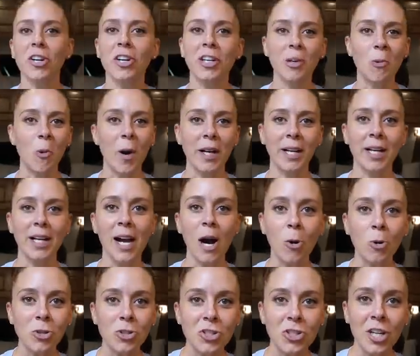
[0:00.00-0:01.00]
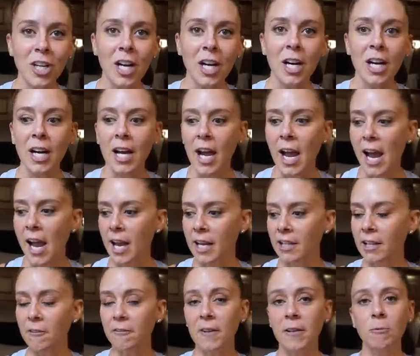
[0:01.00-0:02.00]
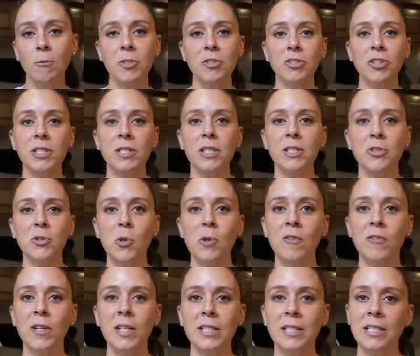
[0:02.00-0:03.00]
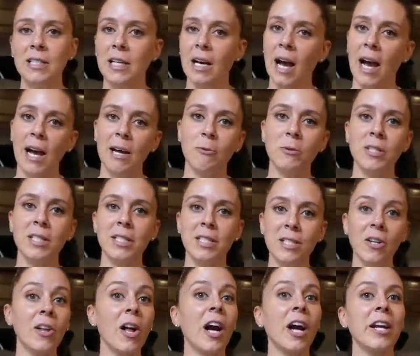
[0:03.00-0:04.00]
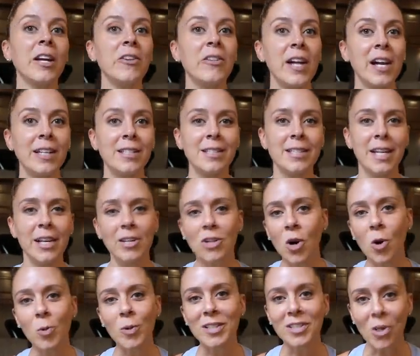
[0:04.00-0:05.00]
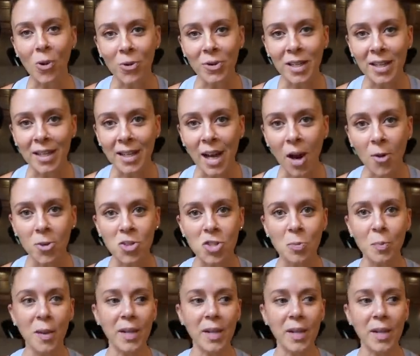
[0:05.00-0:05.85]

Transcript: gonna want a couch. And if it was just the two of us, I would still argue that and say, no, we don't need a couch.